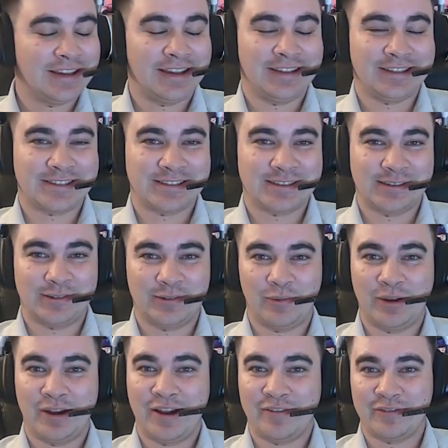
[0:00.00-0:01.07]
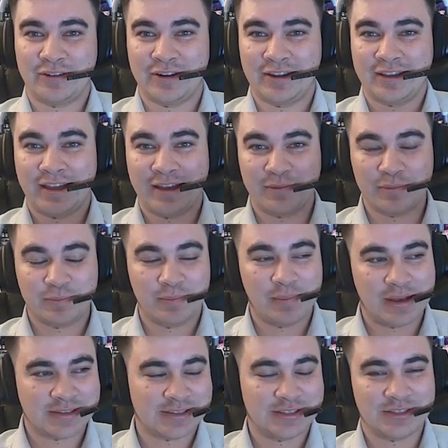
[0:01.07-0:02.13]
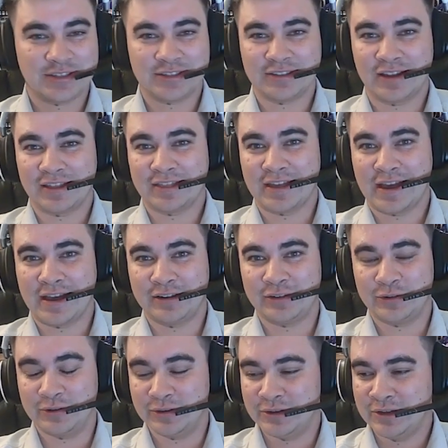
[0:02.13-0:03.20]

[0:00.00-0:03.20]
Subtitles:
And so whenever I get messages like that, or